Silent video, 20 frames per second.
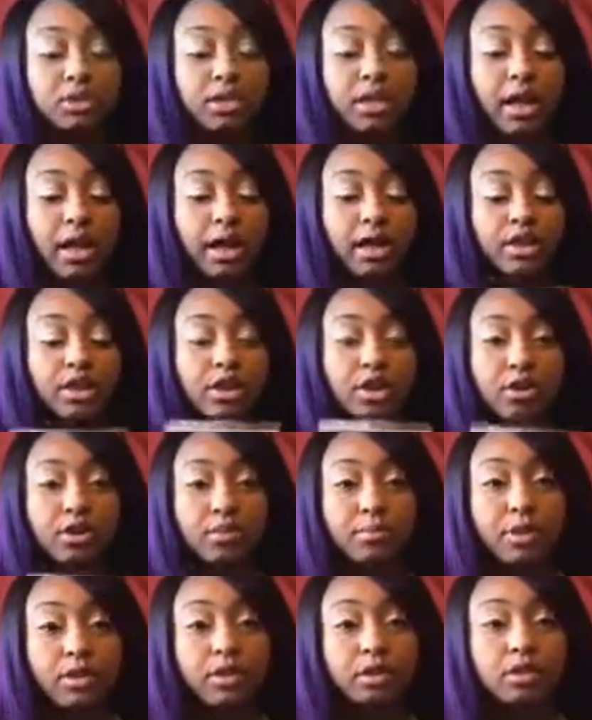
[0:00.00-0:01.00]
me like
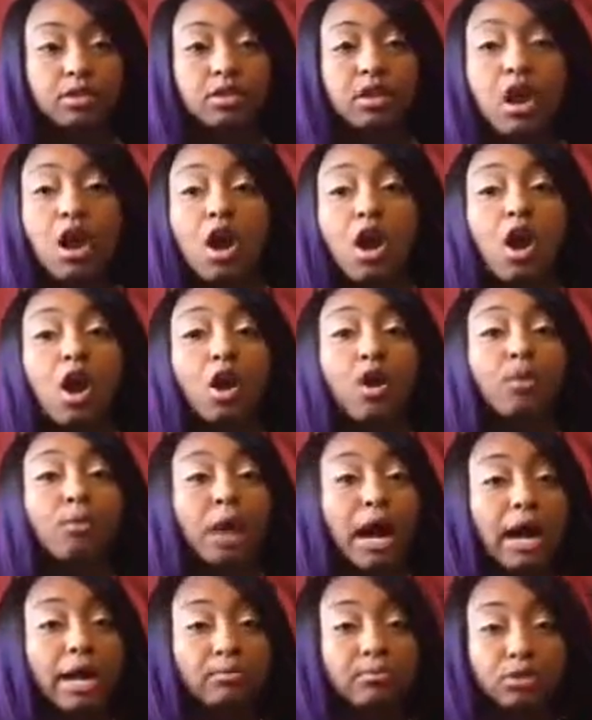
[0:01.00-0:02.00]
30 bucks.
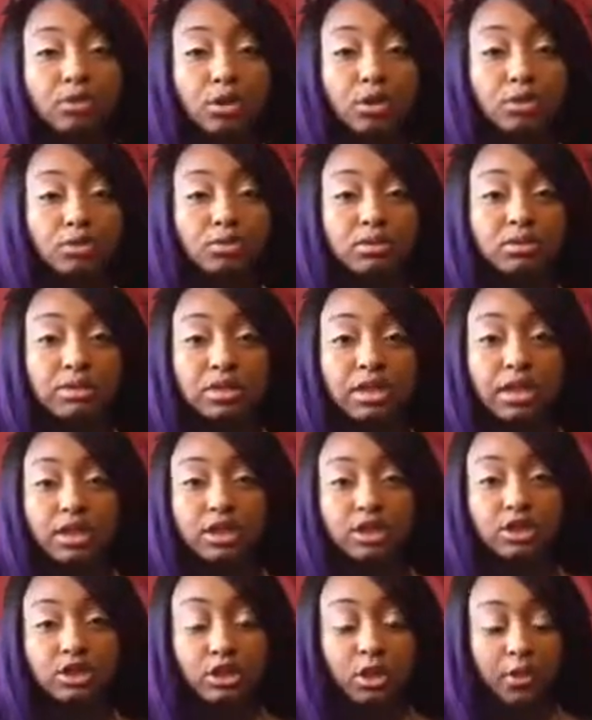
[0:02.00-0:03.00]
Rhinestones is
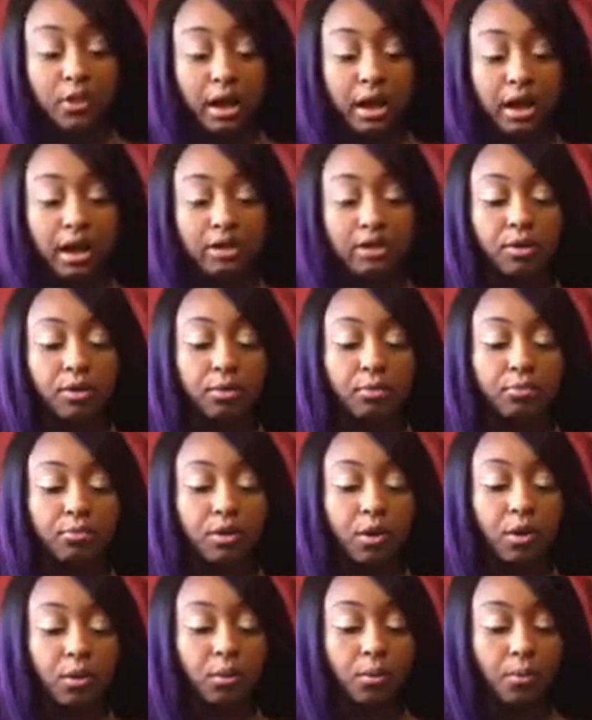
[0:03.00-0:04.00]
getting so high, I don't
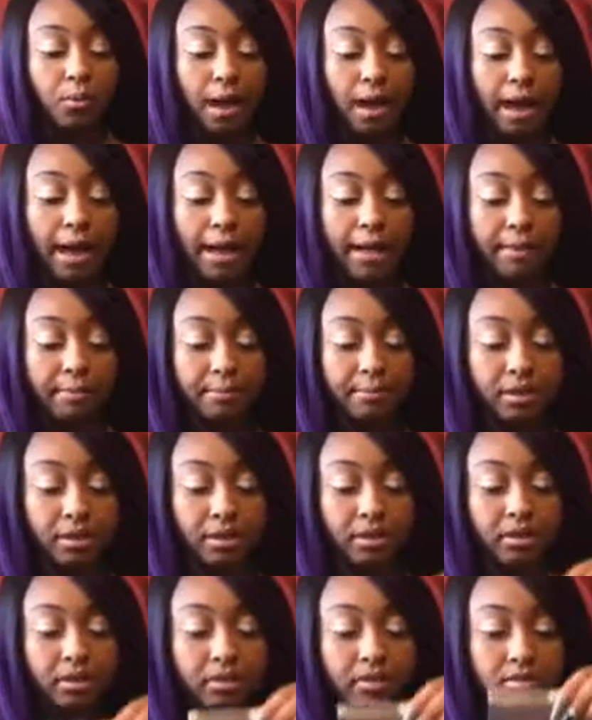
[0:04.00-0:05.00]
know why,
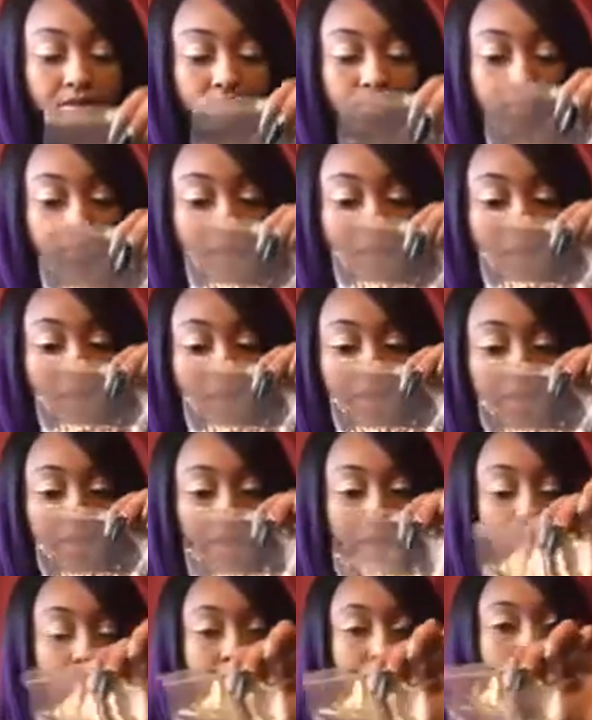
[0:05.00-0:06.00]
but yeah,
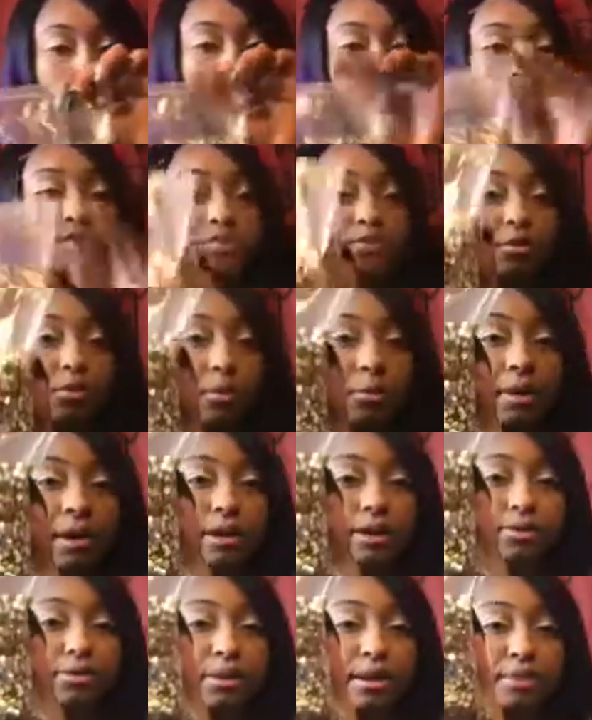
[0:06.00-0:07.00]
30 bucks for a
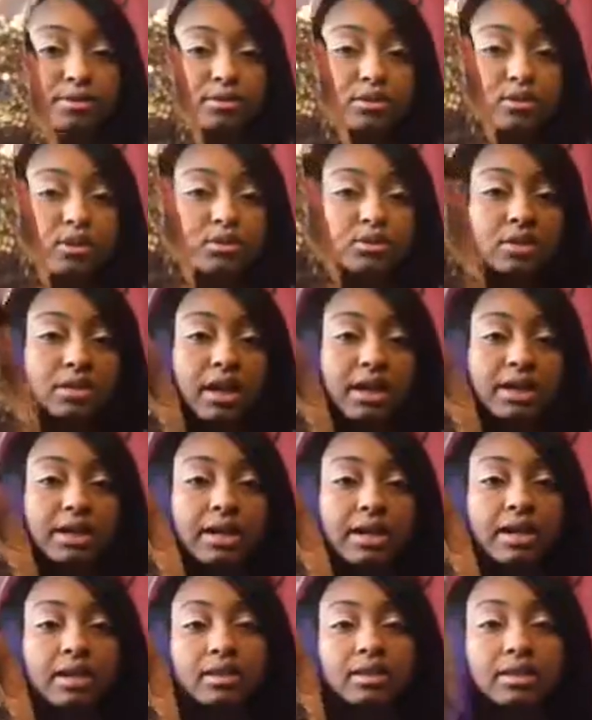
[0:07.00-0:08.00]
bag of rhinestones. And I
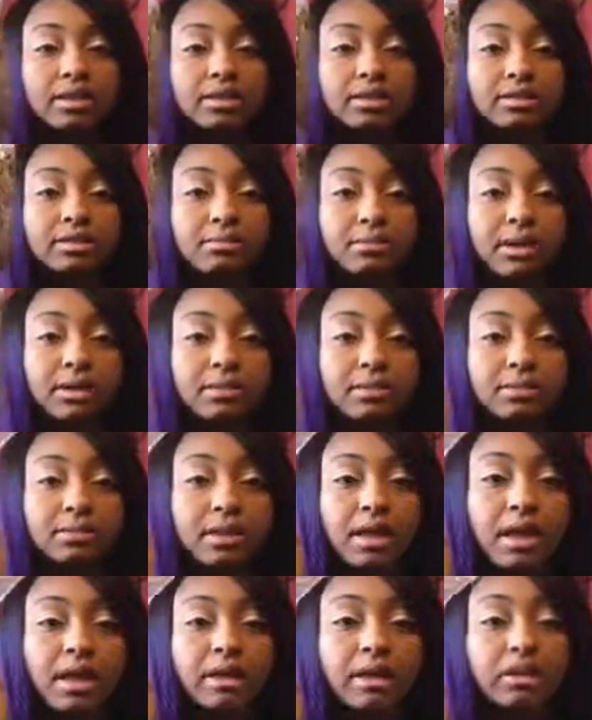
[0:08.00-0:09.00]
can list my
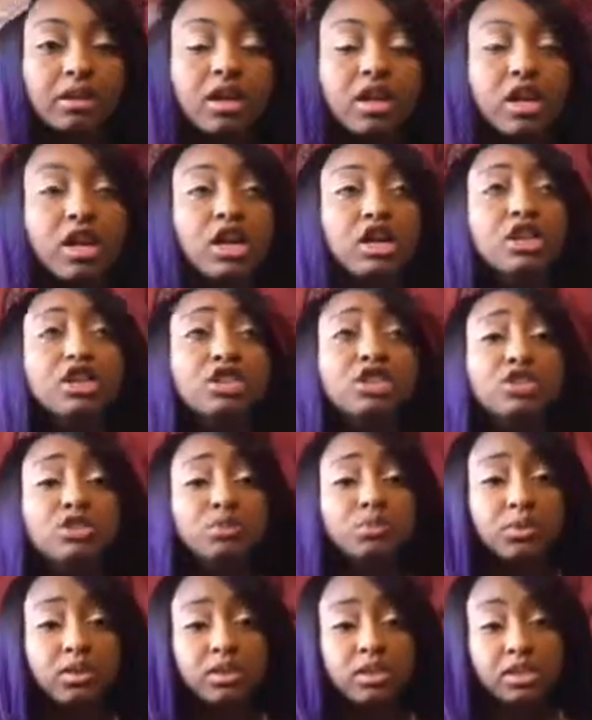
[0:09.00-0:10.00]
supplier.
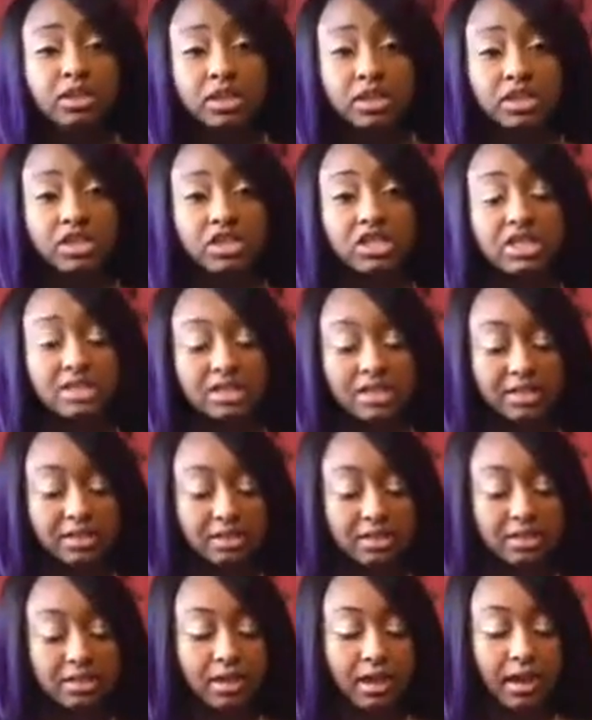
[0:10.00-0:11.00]
She's really good. She
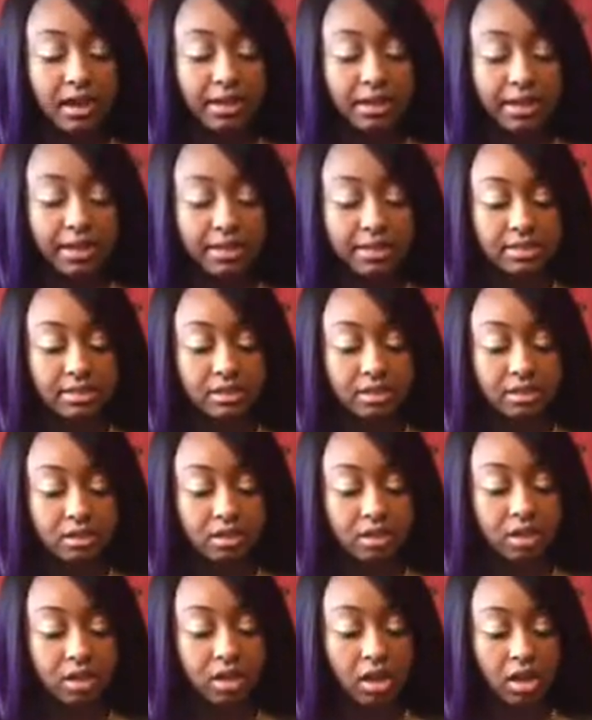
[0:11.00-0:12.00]
stays in
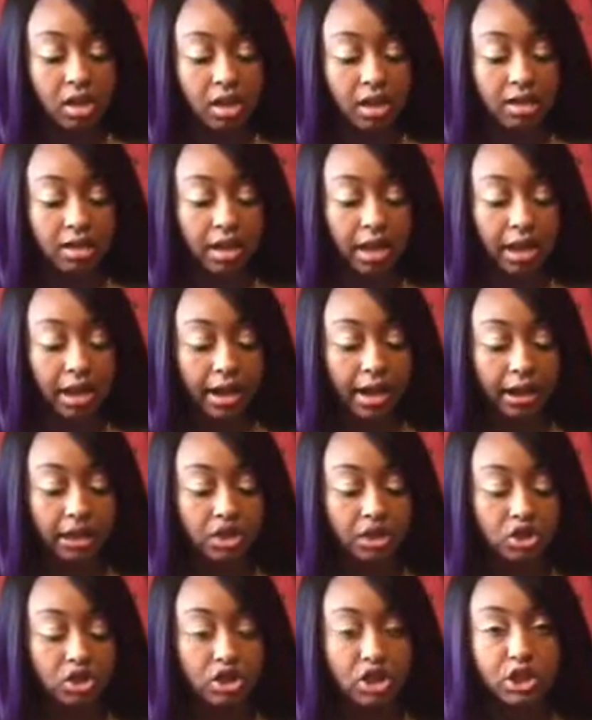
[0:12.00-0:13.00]
Atlanta, and like
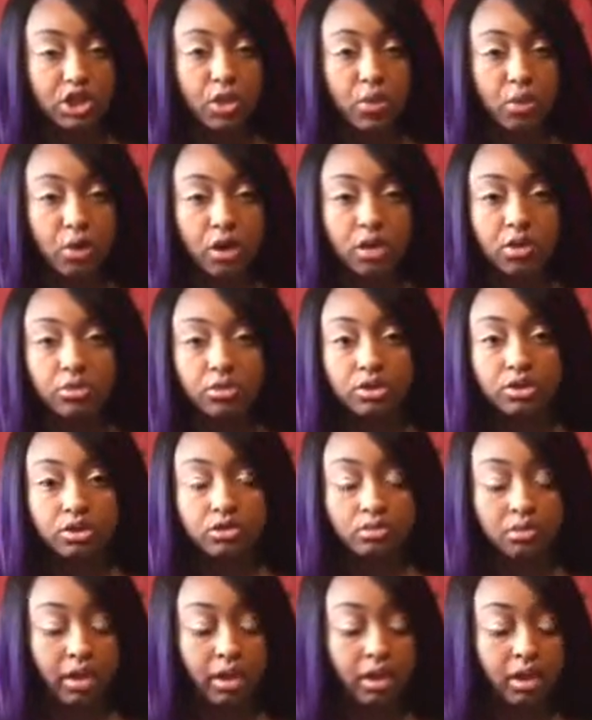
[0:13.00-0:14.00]
she'll work with
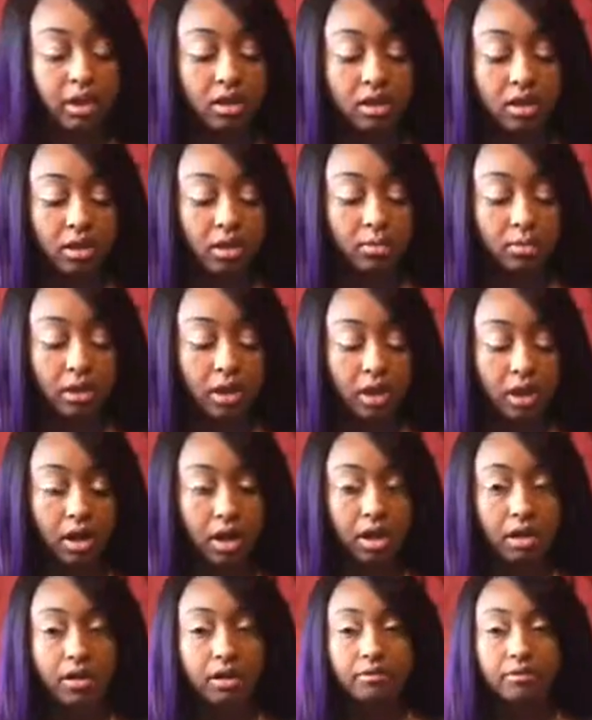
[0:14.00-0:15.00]
you. Like, oh my
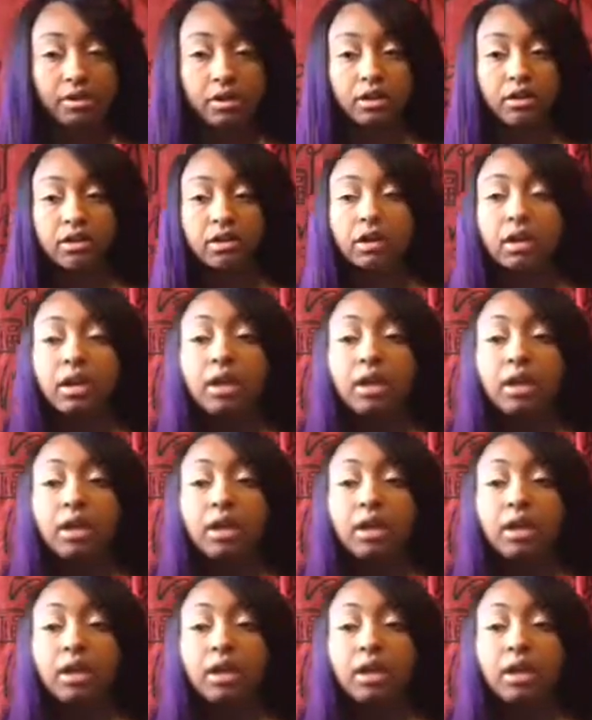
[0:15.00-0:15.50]
god, I love her.